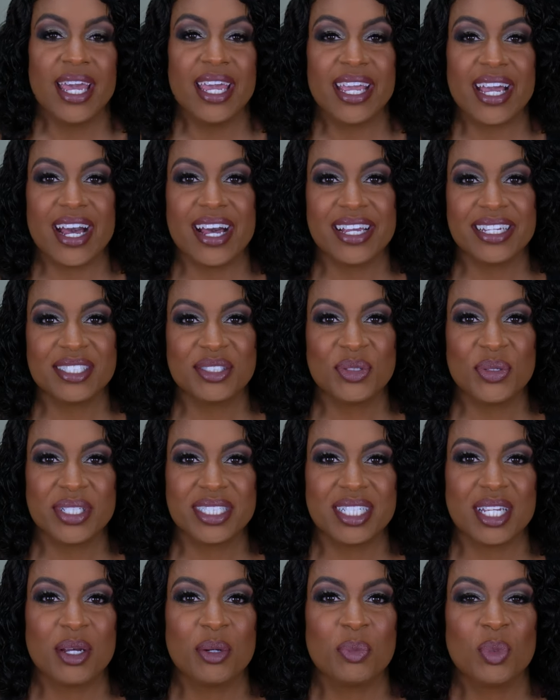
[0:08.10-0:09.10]
Hey guys,
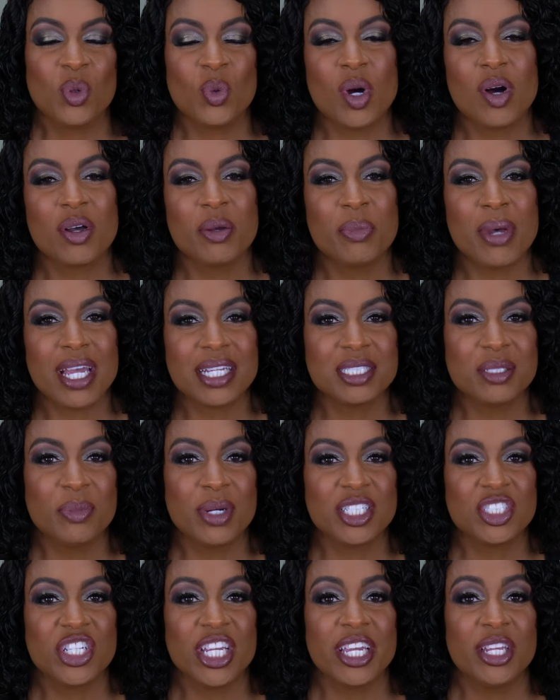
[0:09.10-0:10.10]
what's up? Welcome back to
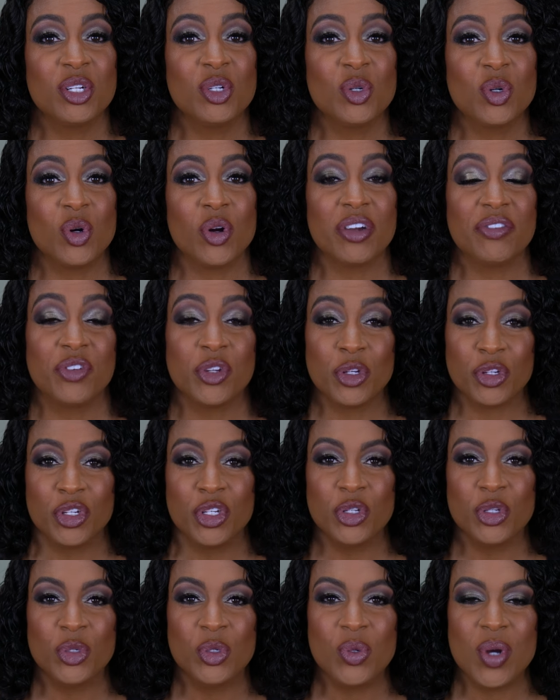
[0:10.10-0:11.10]
my channel, or if you're
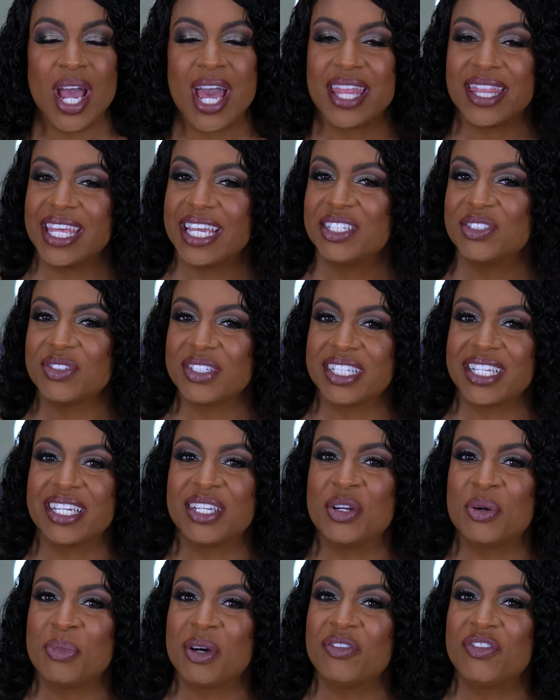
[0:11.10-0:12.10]
new, thanks for
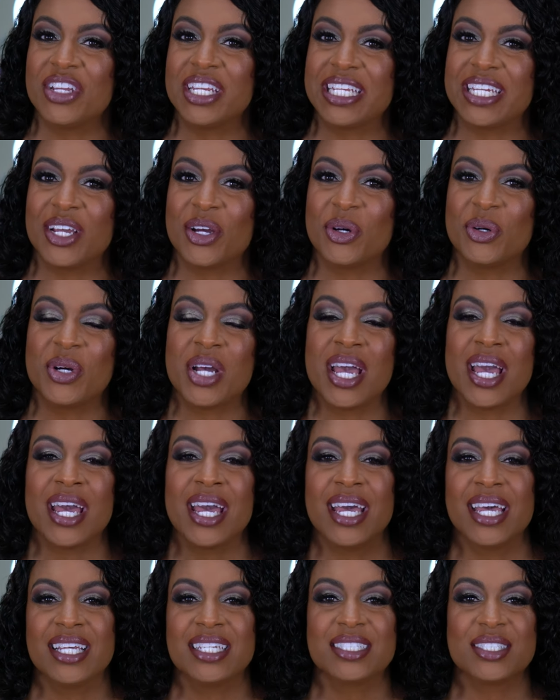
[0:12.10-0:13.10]
clicking on my video.
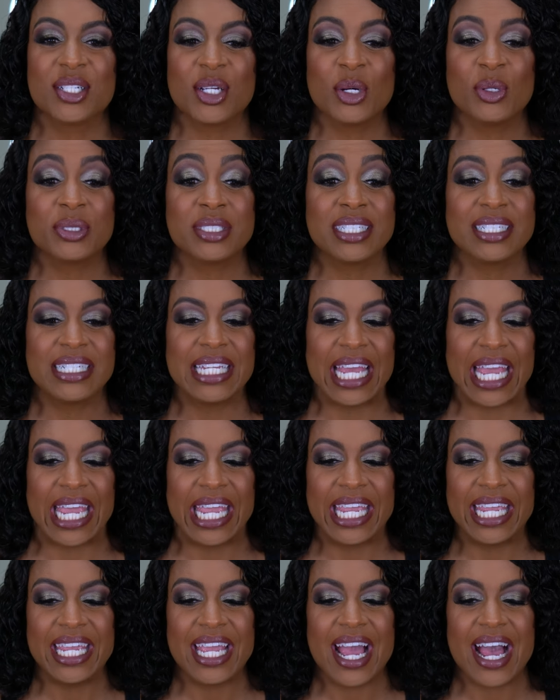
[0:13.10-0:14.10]
So
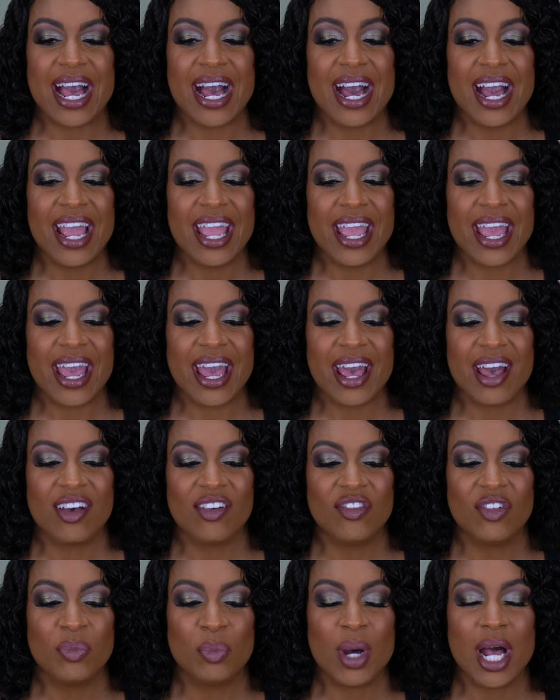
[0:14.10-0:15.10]
today I
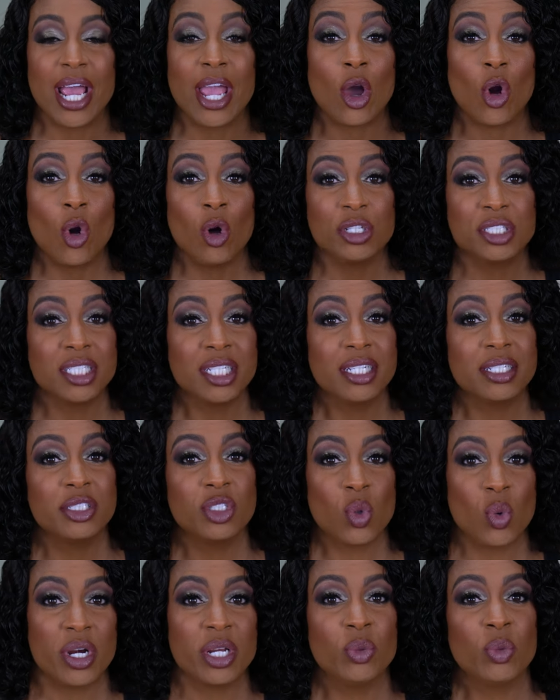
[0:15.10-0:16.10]
have my Ulta
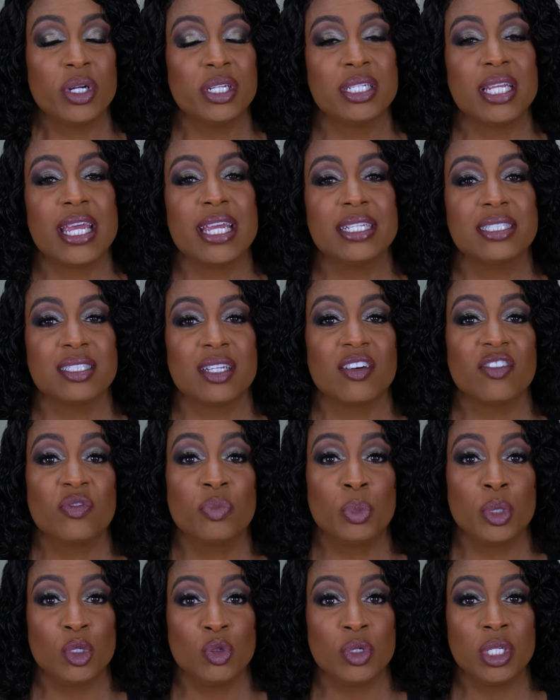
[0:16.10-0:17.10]
21 Days
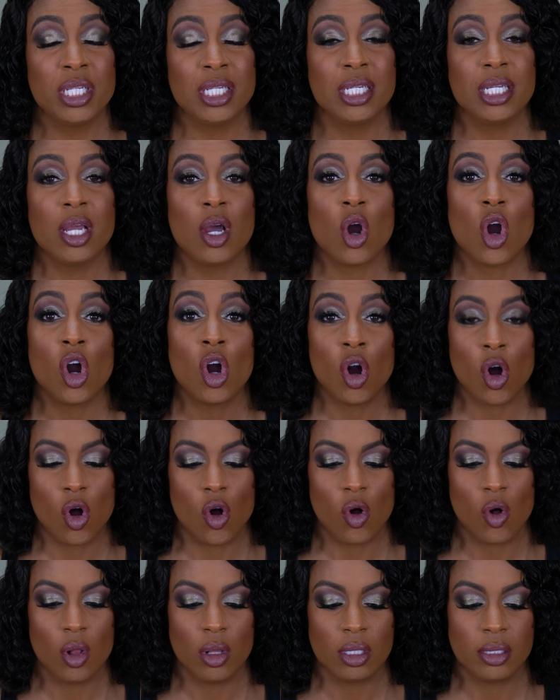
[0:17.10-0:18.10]
of Beauty
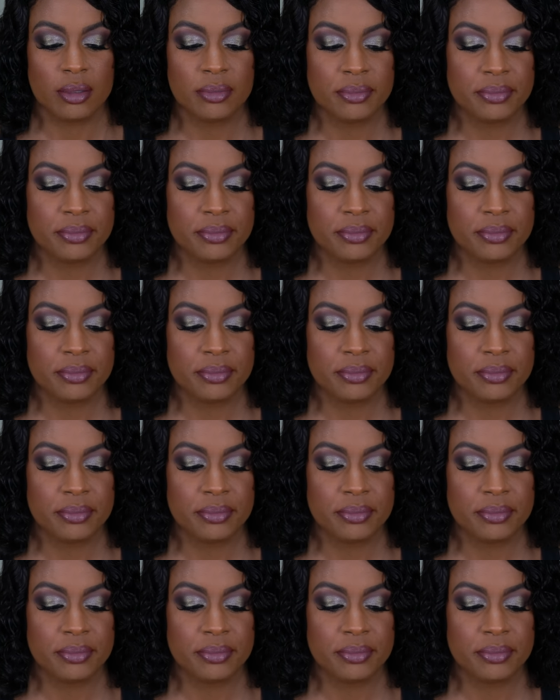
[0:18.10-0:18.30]
haul.